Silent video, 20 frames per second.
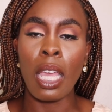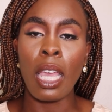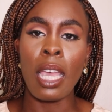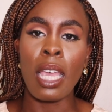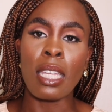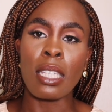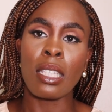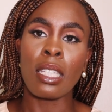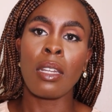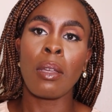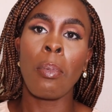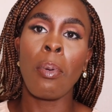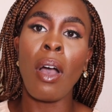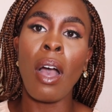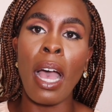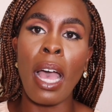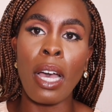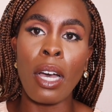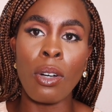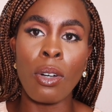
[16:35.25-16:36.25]
it's in a
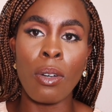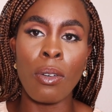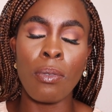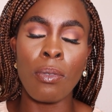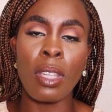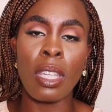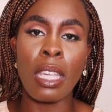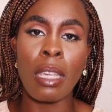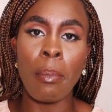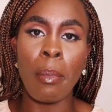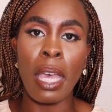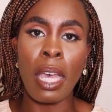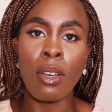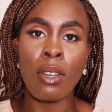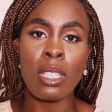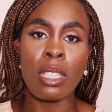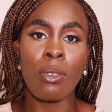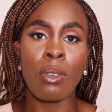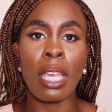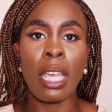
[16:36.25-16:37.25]
pile of
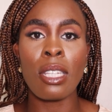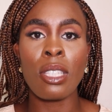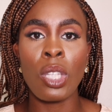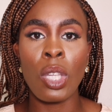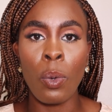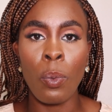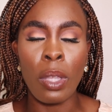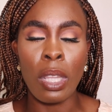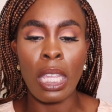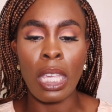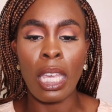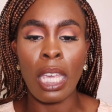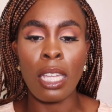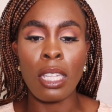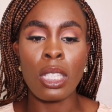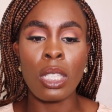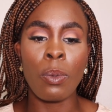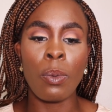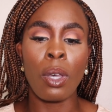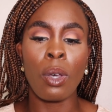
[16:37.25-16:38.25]
emails, they'll get to it when they
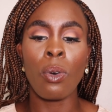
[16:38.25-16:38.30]
get to it.